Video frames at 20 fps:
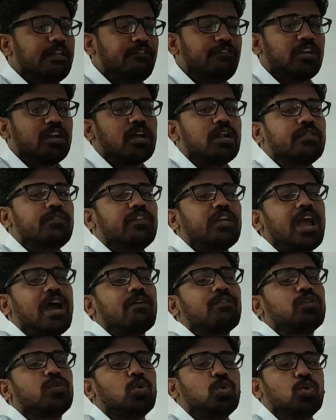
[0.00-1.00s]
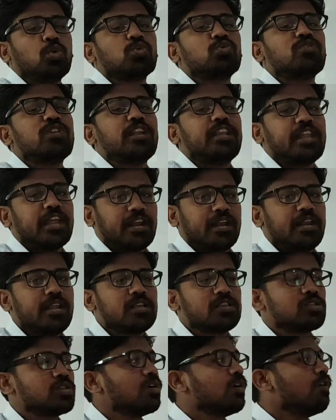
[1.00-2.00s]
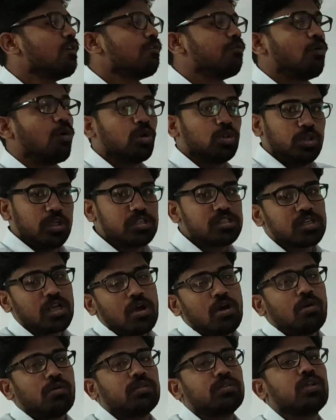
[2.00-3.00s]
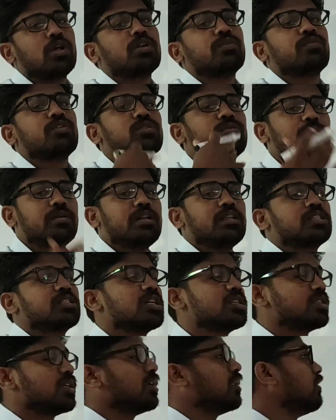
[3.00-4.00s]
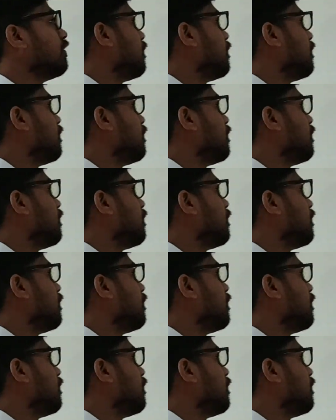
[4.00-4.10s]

difficult. We have 2 to 3 techniques for this that we will be discussing